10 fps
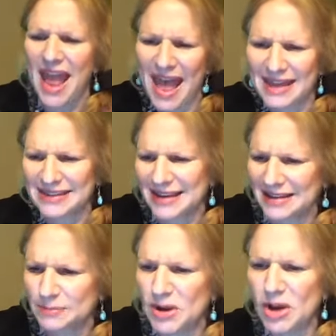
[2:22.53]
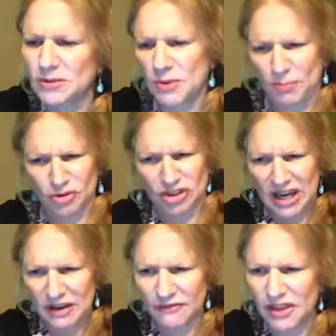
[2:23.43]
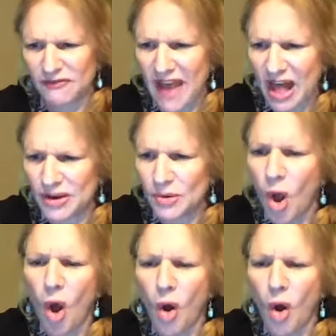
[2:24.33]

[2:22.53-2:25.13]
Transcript: assets because we perceived the value